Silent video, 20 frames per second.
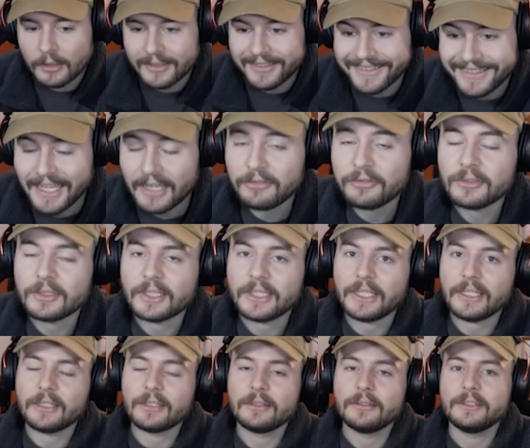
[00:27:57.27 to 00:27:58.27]

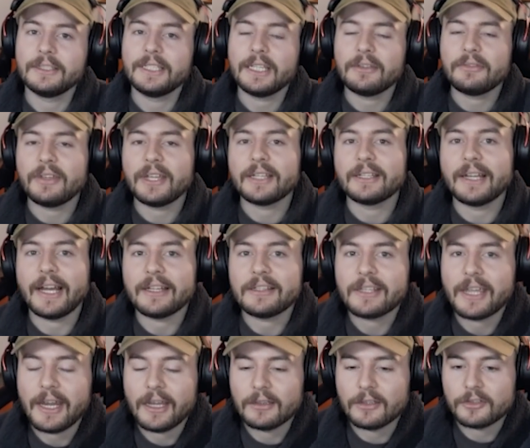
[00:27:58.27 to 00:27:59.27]
definitely give
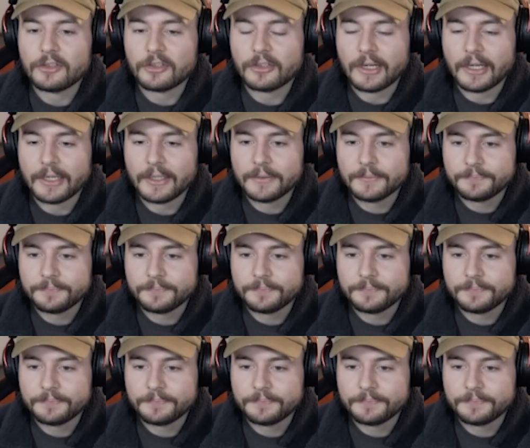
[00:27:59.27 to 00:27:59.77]
Ignite Kayle a try.